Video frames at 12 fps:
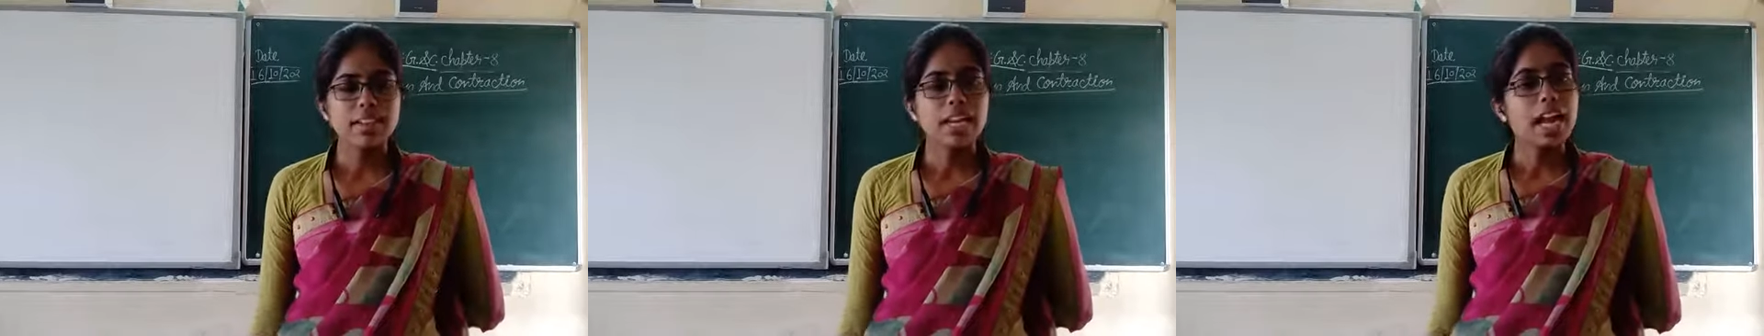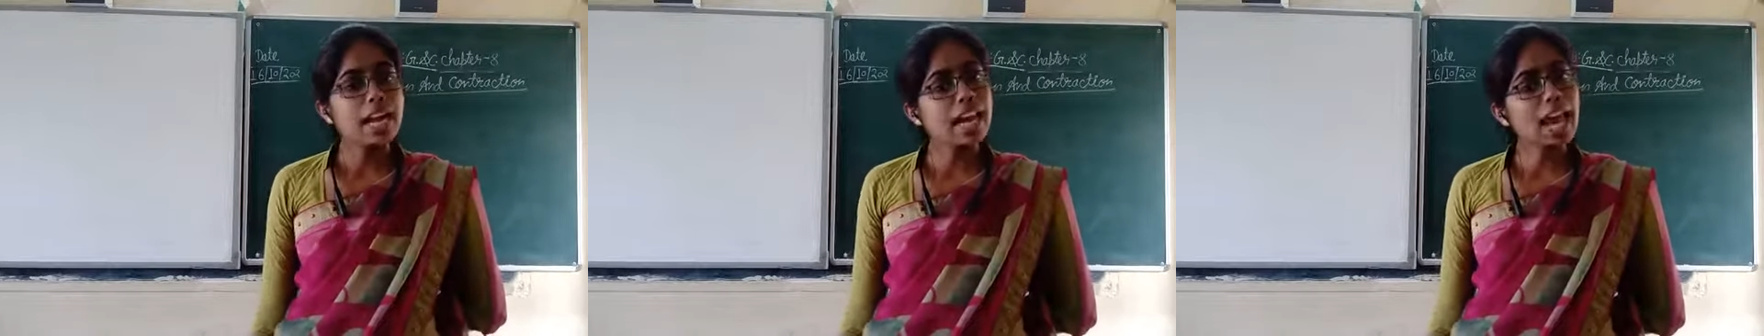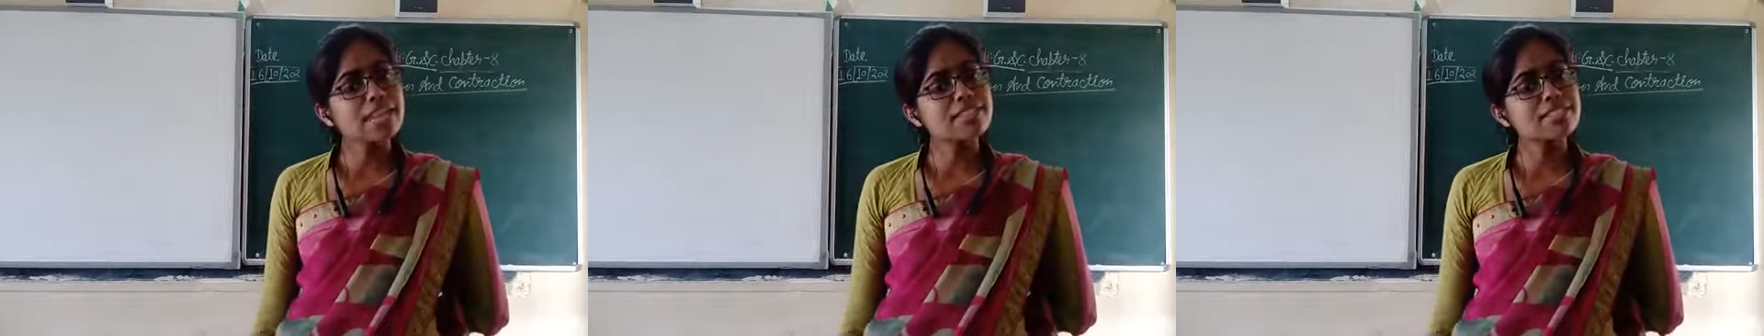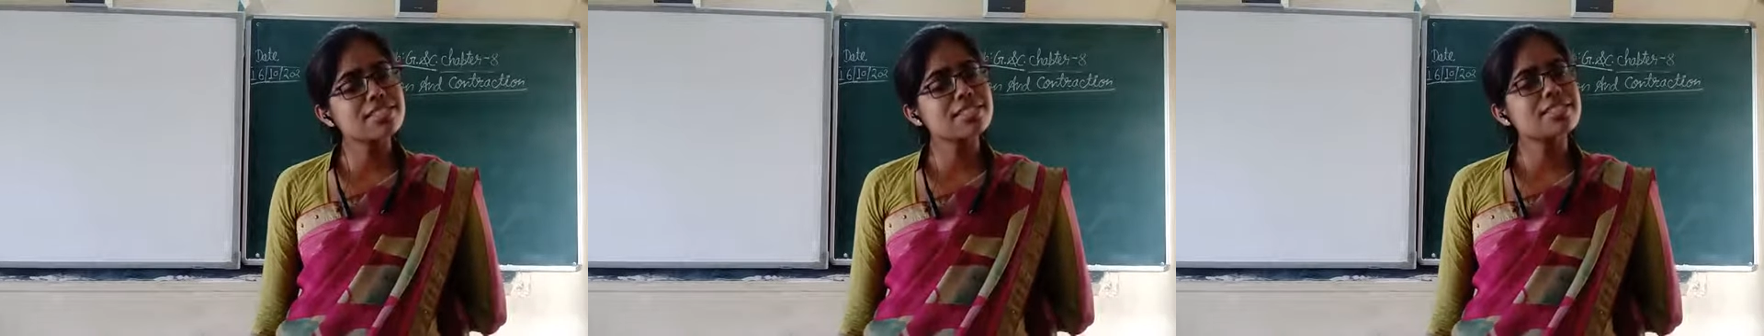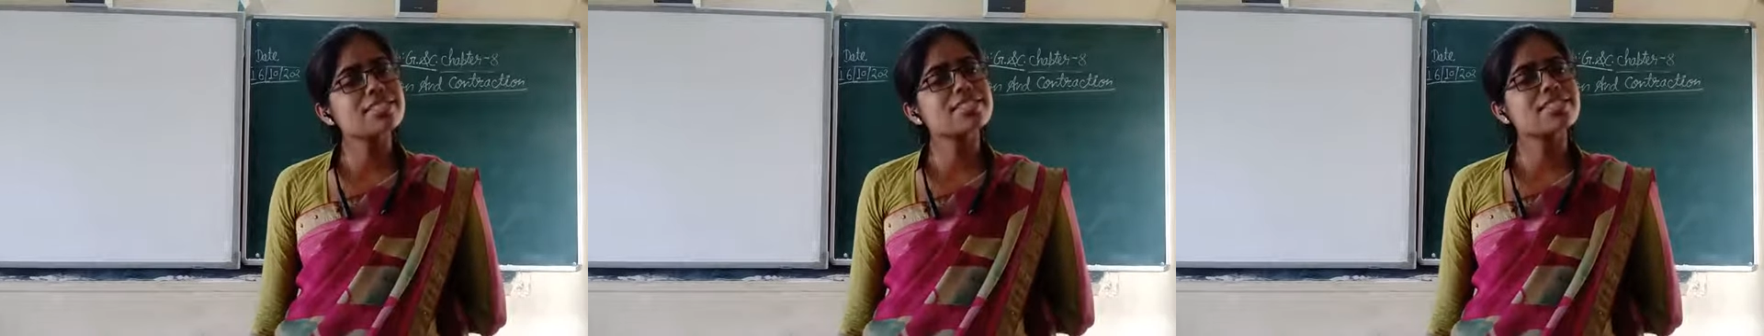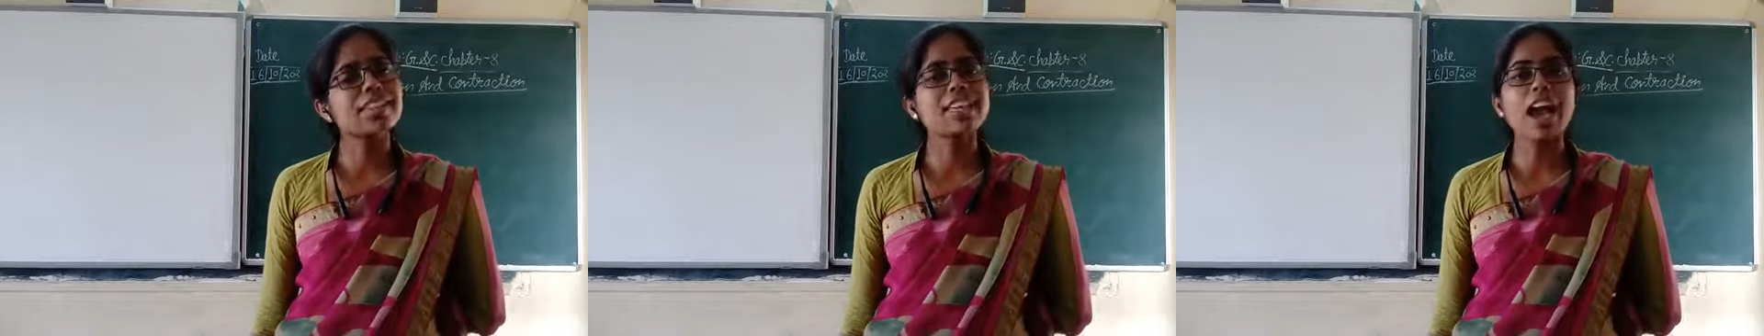Let's
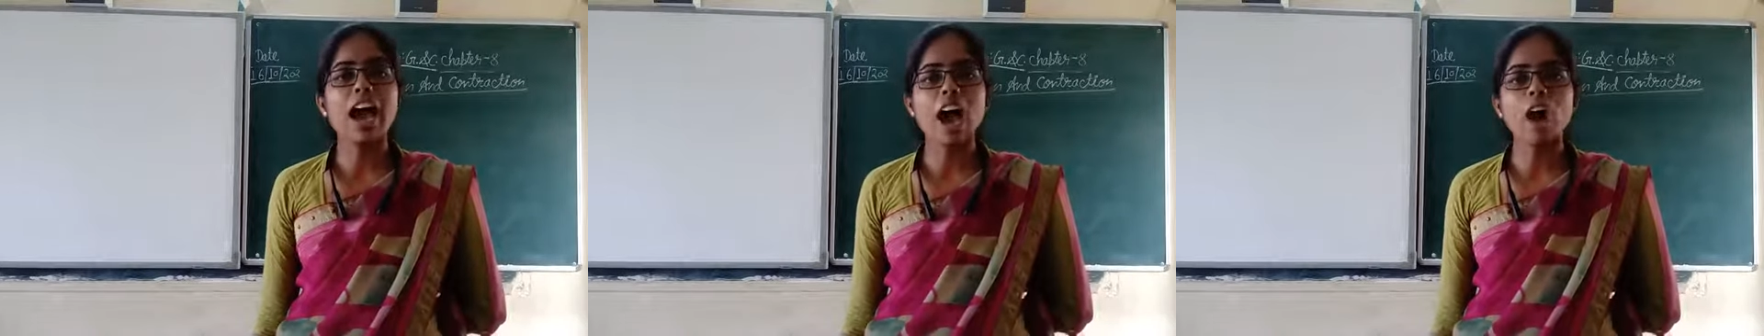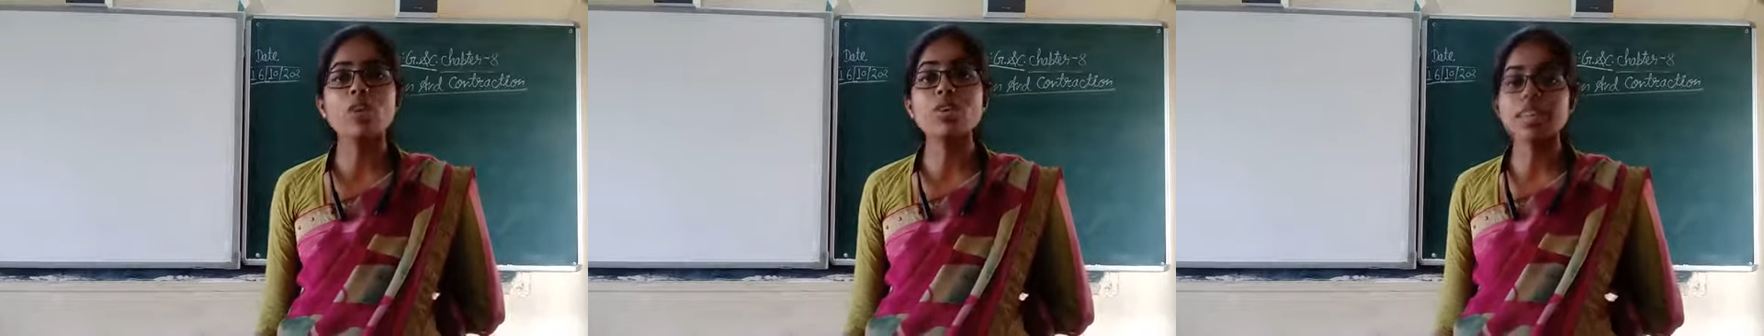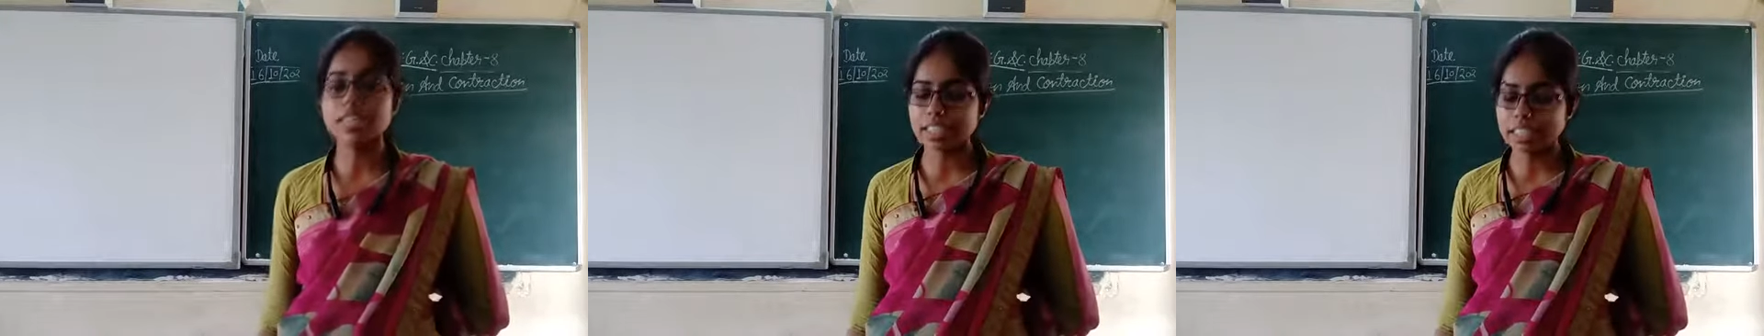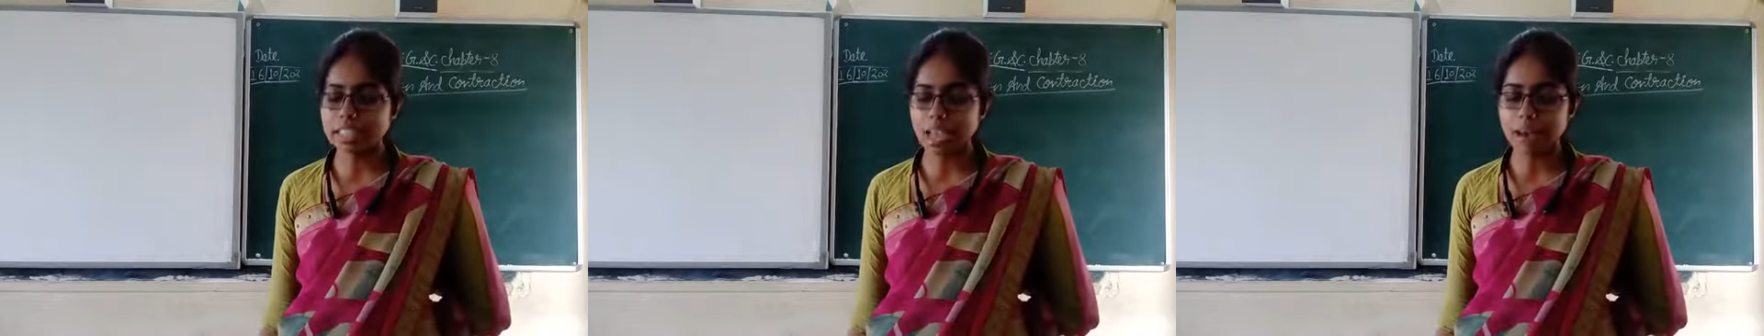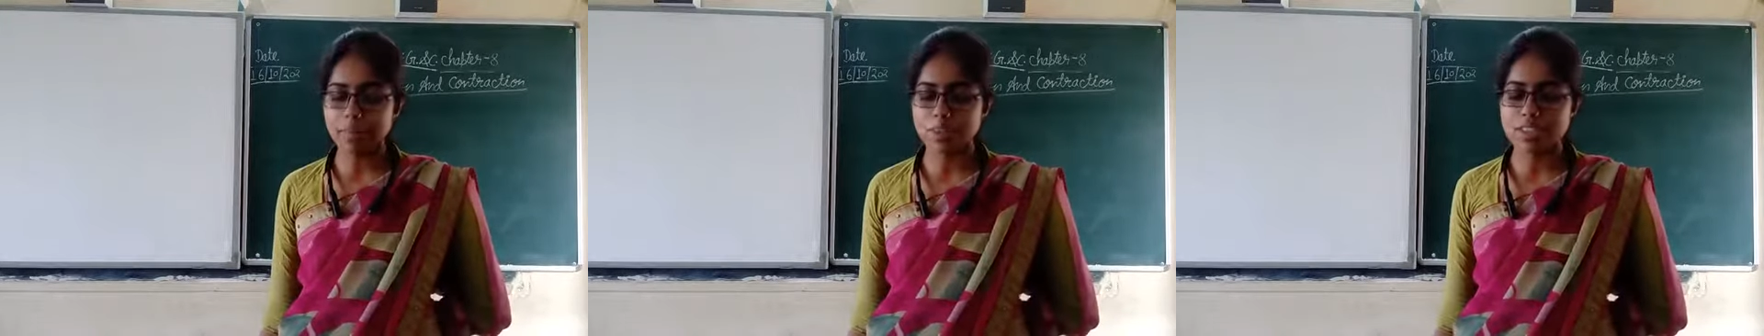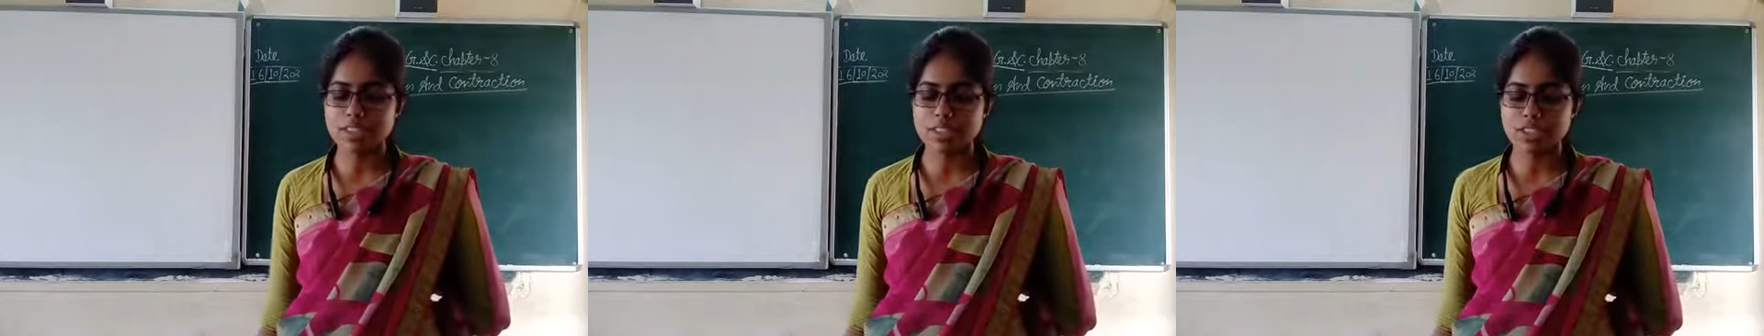see how it is
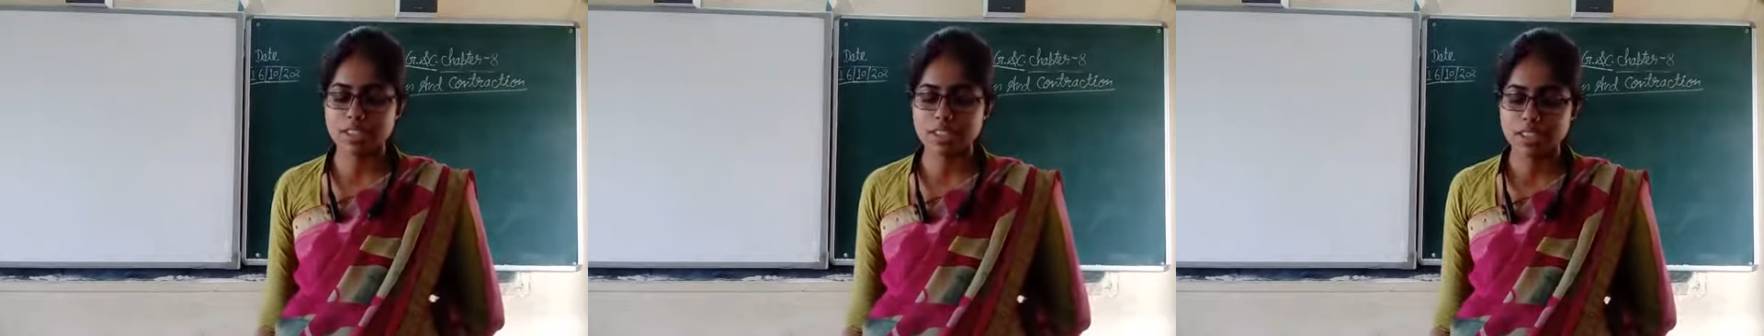opposite.